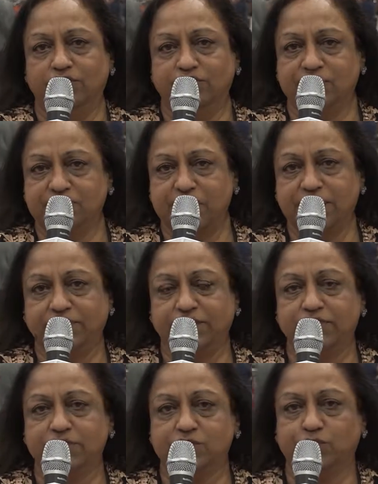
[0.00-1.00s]

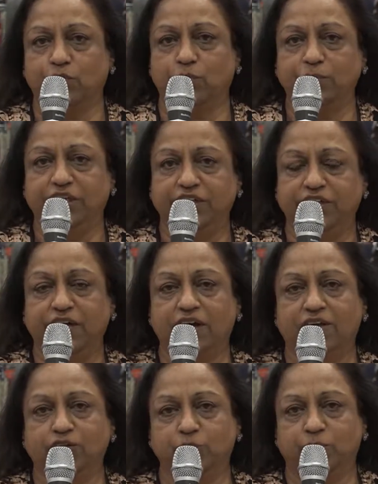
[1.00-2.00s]
designers from
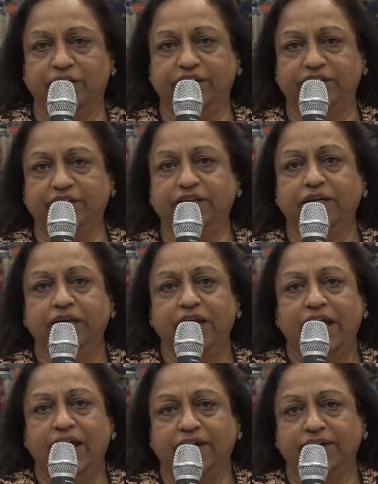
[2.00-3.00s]
India, Dubai,
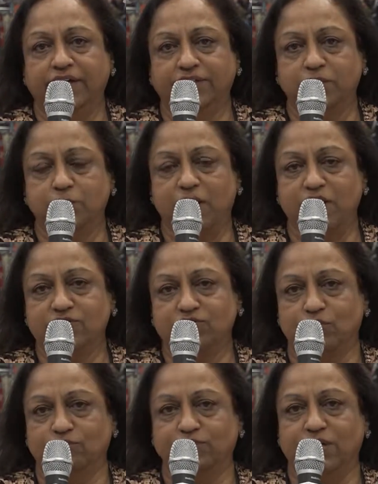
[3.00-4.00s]
and other parts
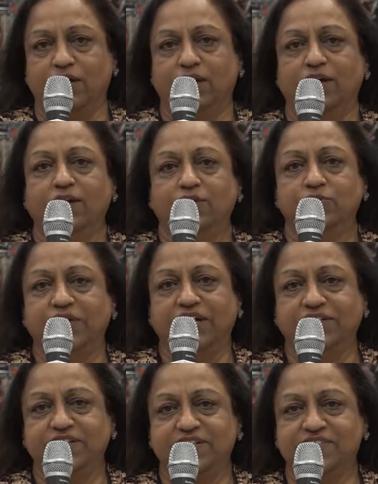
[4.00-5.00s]
of the
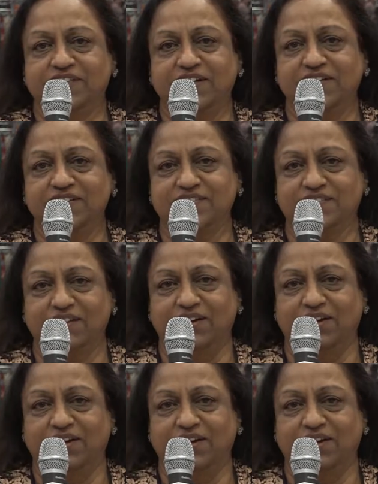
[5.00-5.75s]
United States.